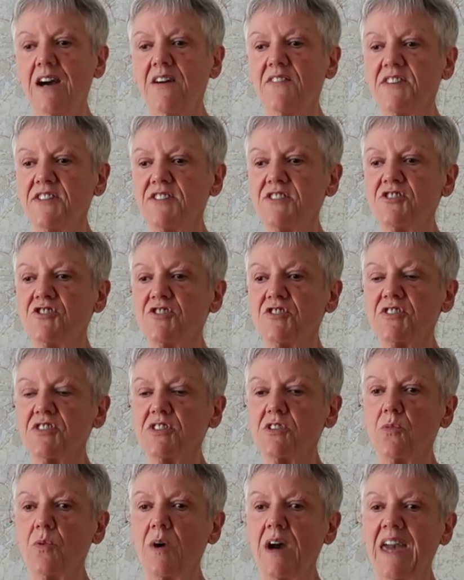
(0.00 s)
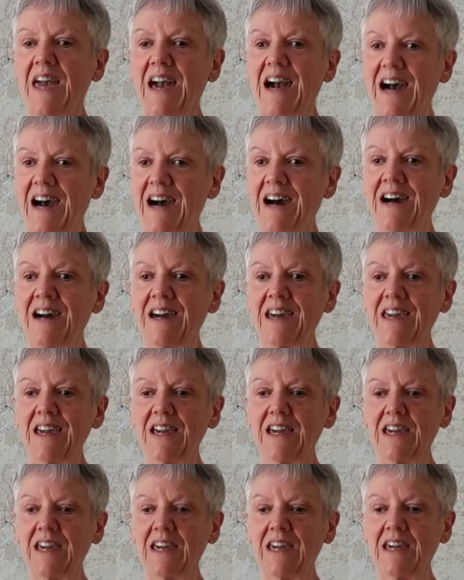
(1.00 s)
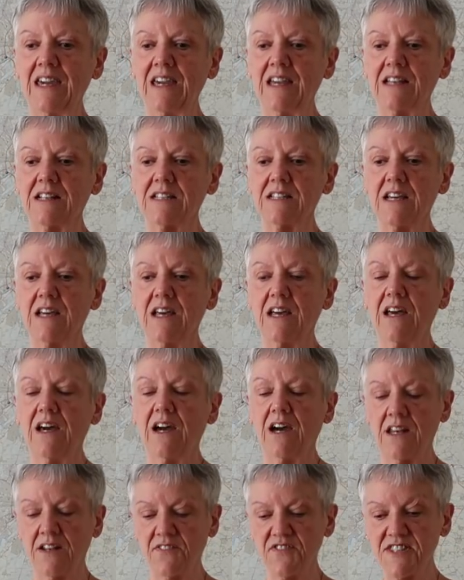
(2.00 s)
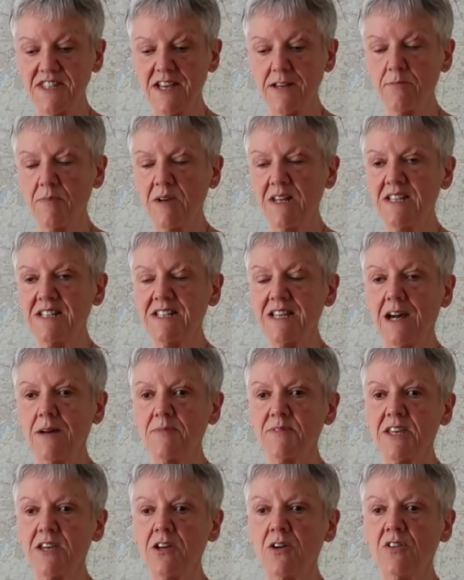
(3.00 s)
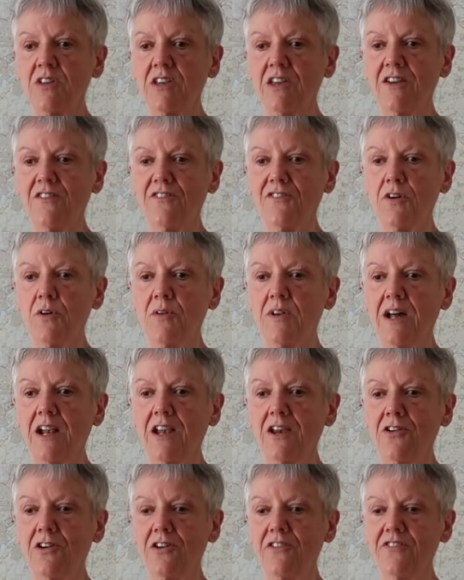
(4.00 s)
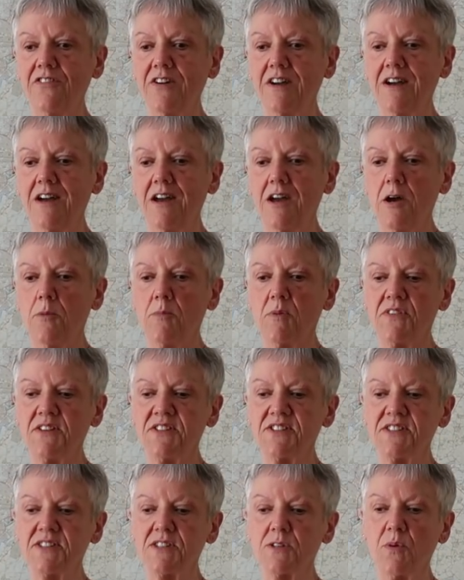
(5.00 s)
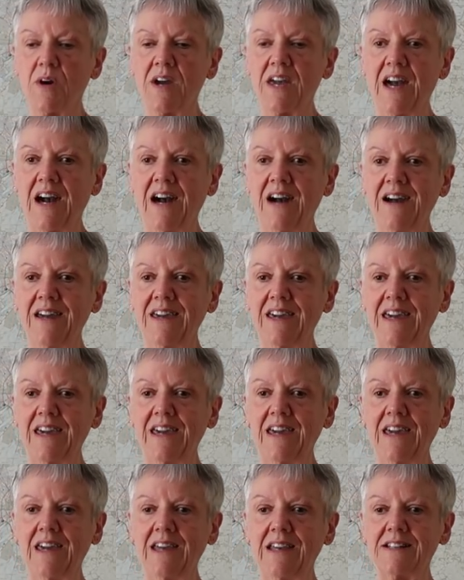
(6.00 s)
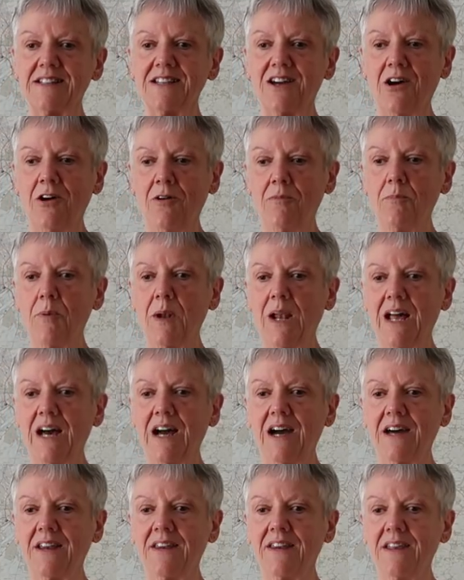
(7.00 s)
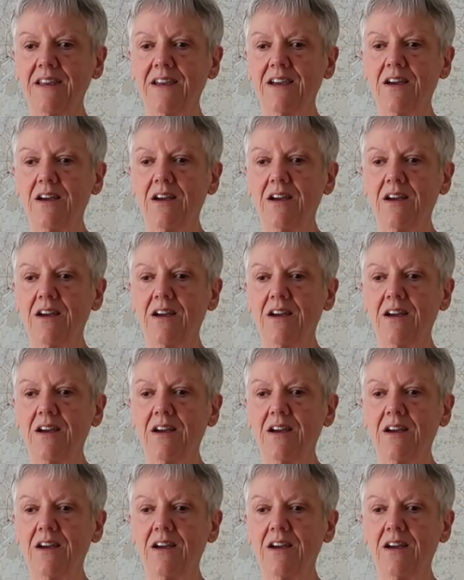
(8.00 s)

This is just the way I eat. And I've said many times I only eat food I love, but this is the way I eat on plan.